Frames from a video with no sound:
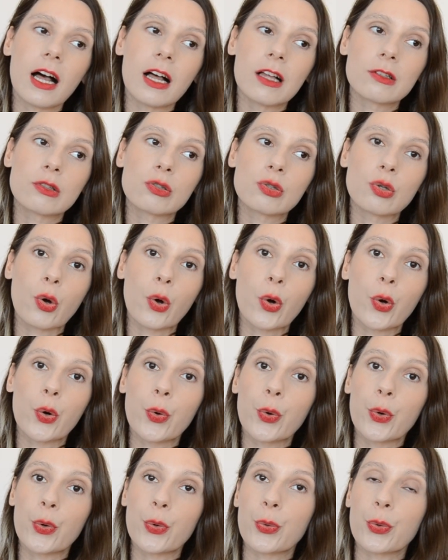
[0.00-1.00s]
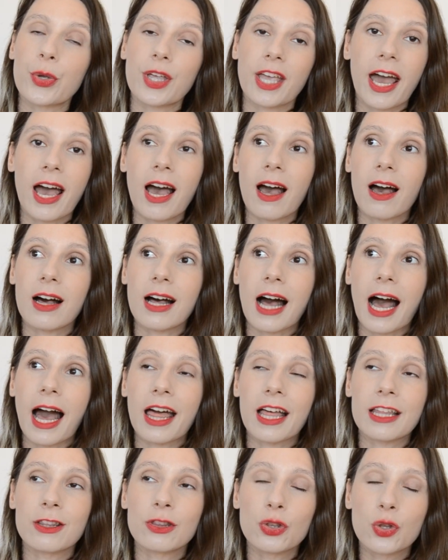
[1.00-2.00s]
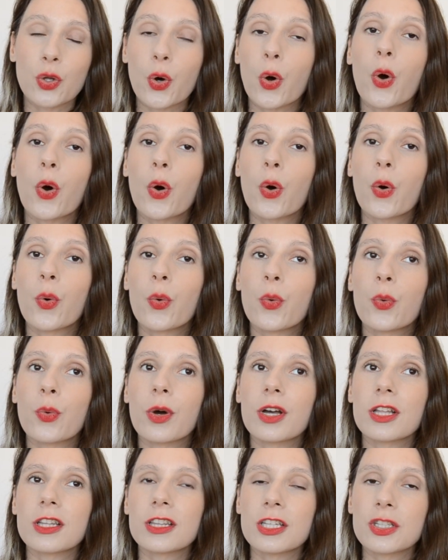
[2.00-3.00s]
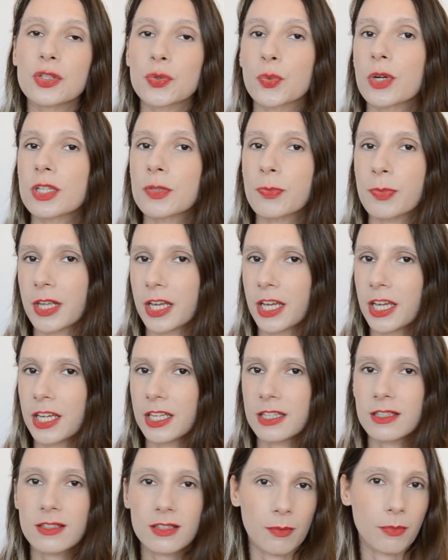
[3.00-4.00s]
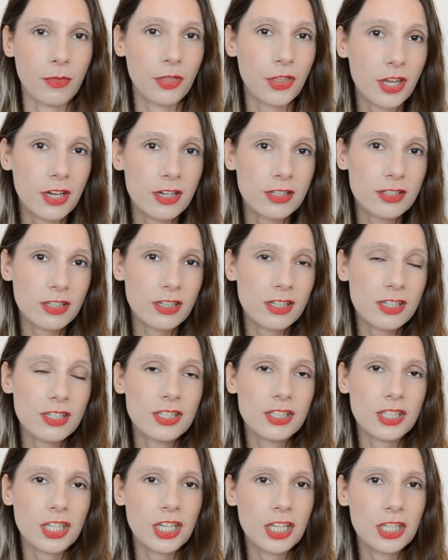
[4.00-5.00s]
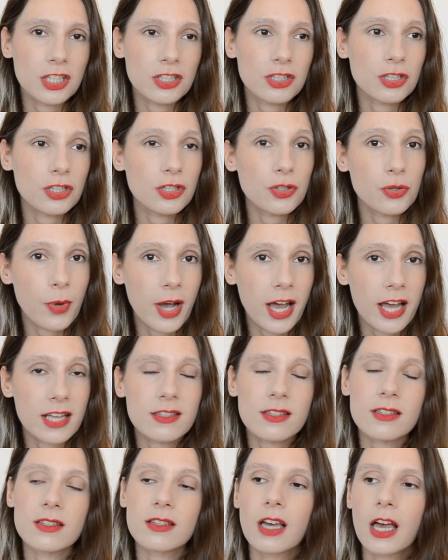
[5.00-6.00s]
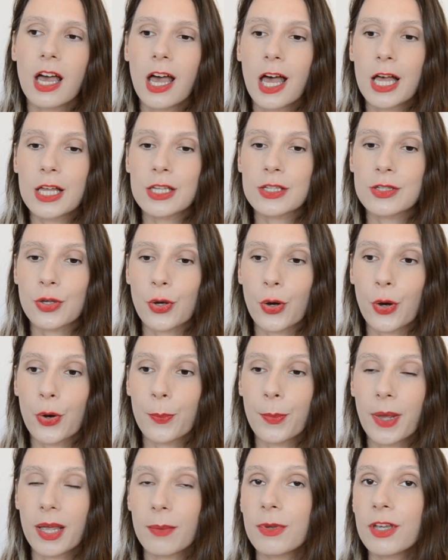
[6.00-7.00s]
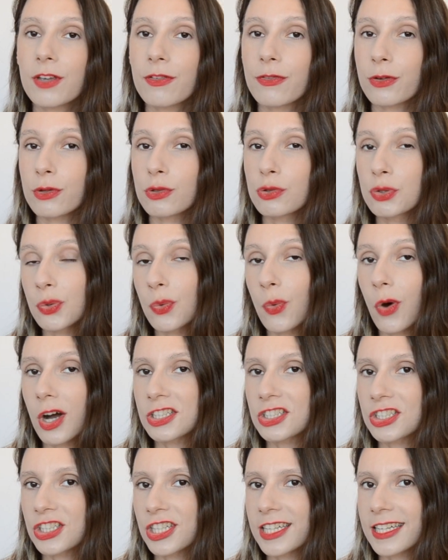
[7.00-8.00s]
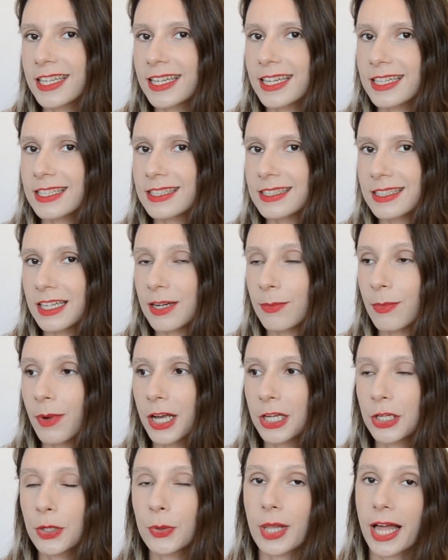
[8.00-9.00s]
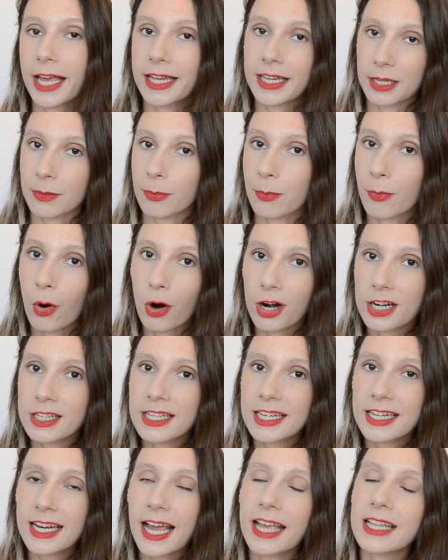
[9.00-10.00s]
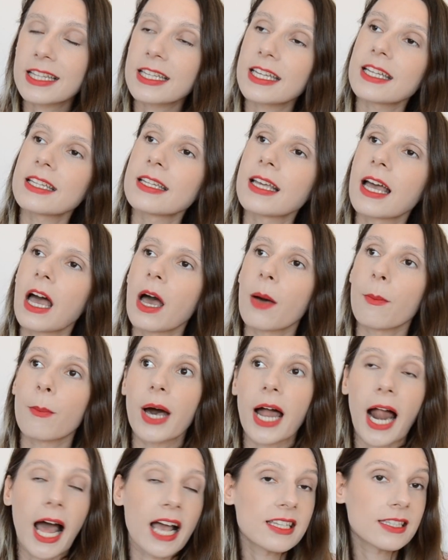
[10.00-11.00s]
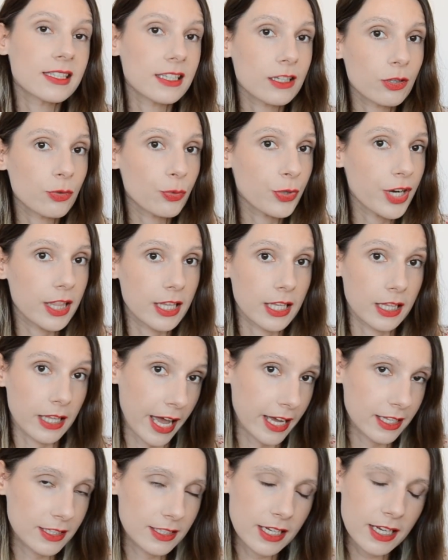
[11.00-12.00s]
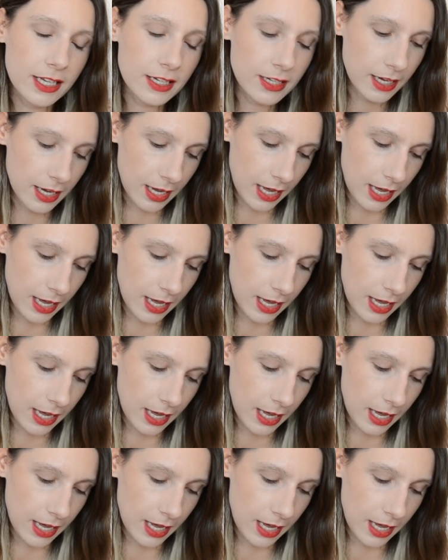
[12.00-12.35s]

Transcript: So yeah, I know this was playing in some theaters in the US, so maybe if you do watch it in a cinema, you like it more than I did, but I still really liked it.